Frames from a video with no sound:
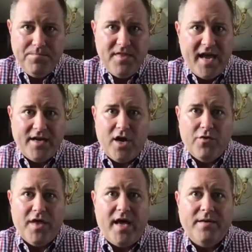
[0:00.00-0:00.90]
they know
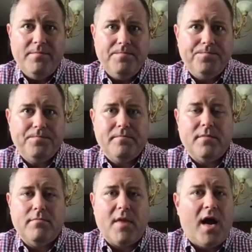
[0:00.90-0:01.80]
that
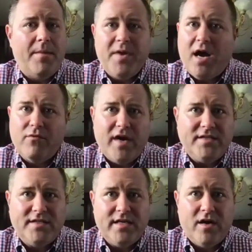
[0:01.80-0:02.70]
I'm not
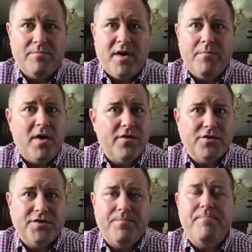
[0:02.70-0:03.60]
resting on my
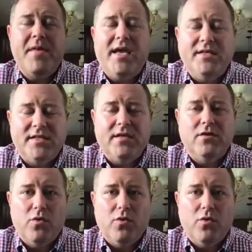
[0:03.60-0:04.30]
mother's amazing